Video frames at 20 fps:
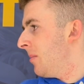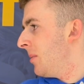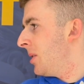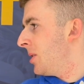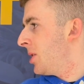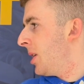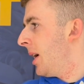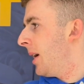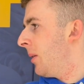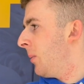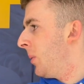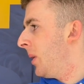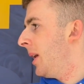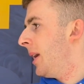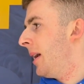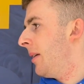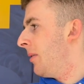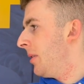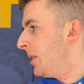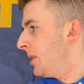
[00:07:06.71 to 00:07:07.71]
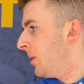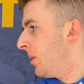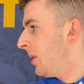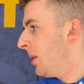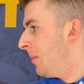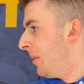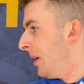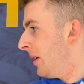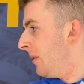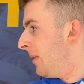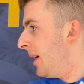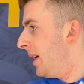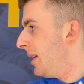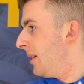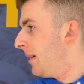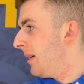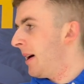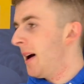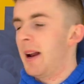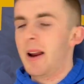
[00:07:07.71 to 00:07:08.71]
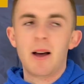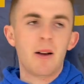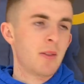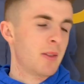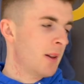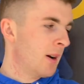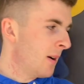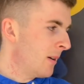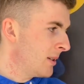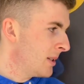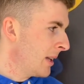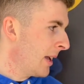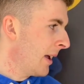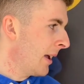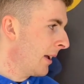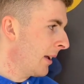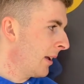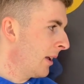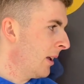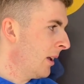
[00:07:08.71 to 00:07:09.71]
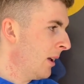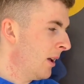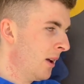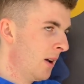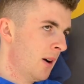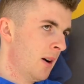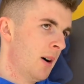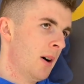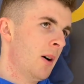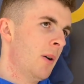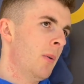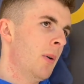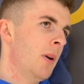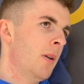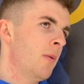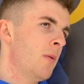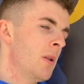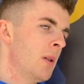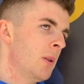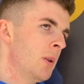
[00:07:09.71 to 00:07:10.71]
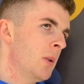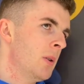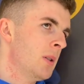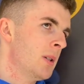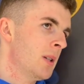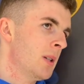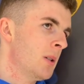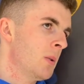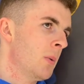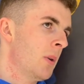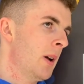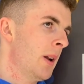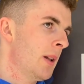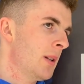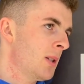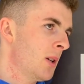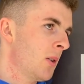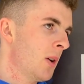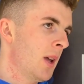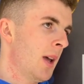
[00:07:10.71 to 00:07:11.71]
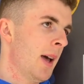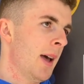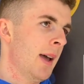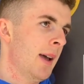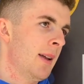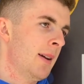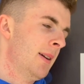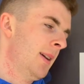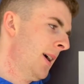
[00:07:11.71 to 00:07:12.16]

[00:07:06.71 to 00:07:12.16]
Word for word: You're trying to win every tournament, right? You're not out there saying, oh, well, if we lose this one, it's okay.